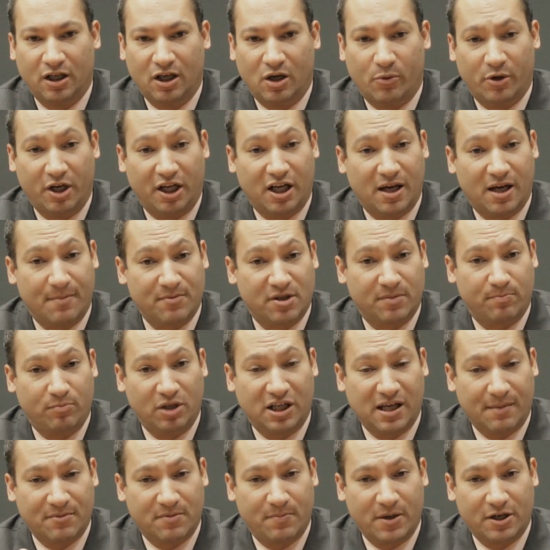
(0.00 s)
When it
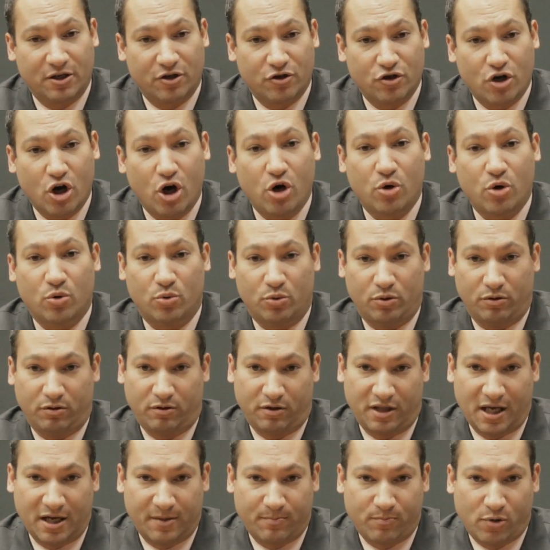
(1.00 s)
becomes better known
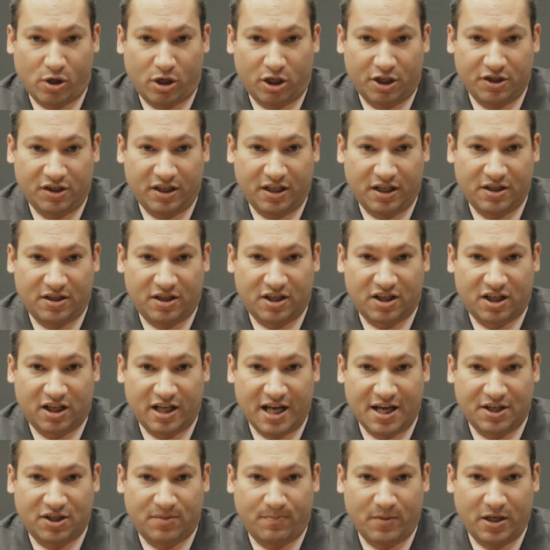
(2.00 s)
that Paul intends to
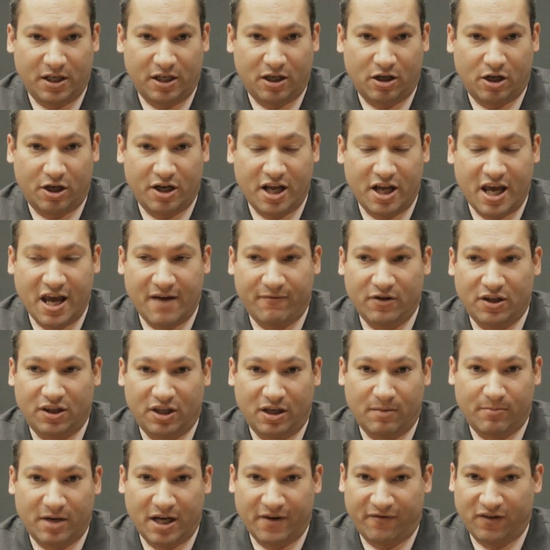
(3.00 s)
slash spending on
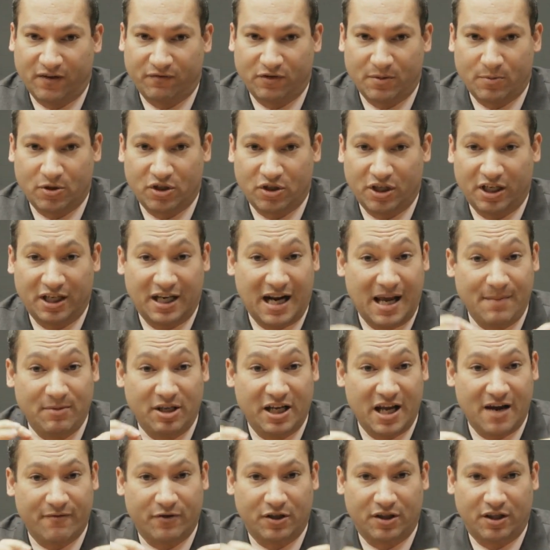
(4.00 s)
everything by 50%, and I
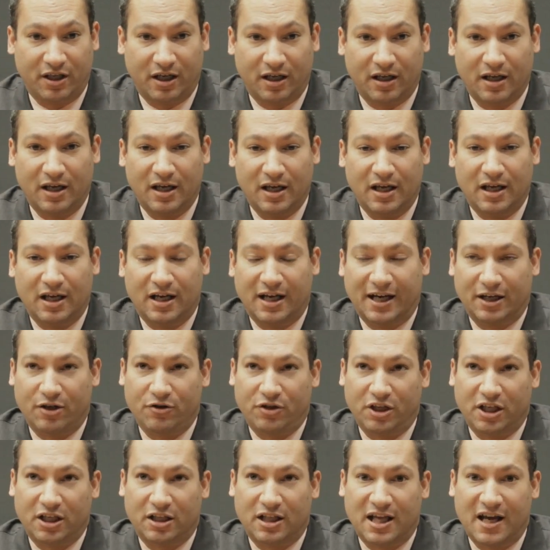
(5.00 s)
mean everything, I
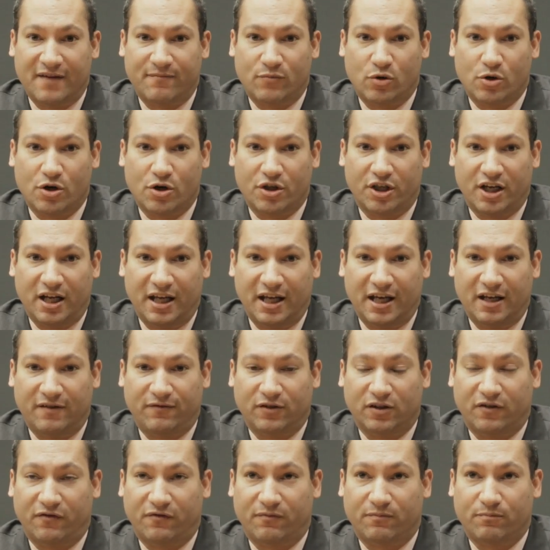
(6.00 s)
don't think he'll have more than a
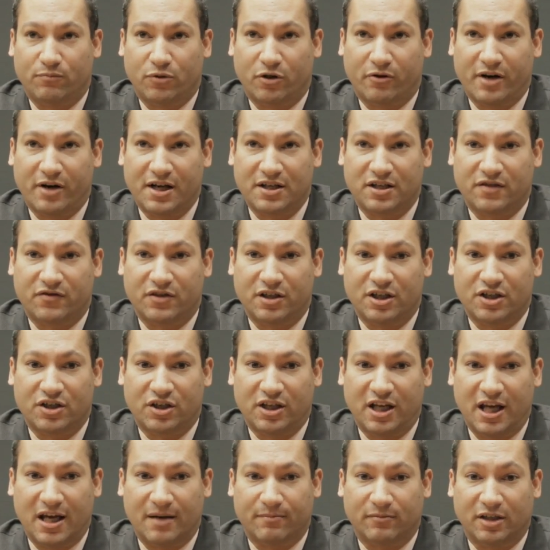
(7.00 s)
handful of progressives in his
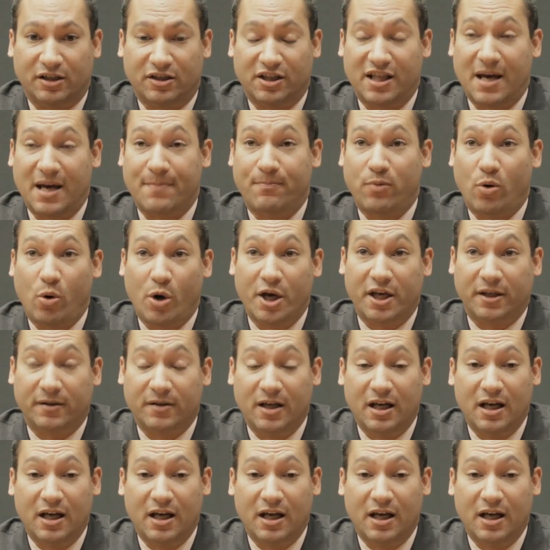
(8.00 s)
camp. And to that point,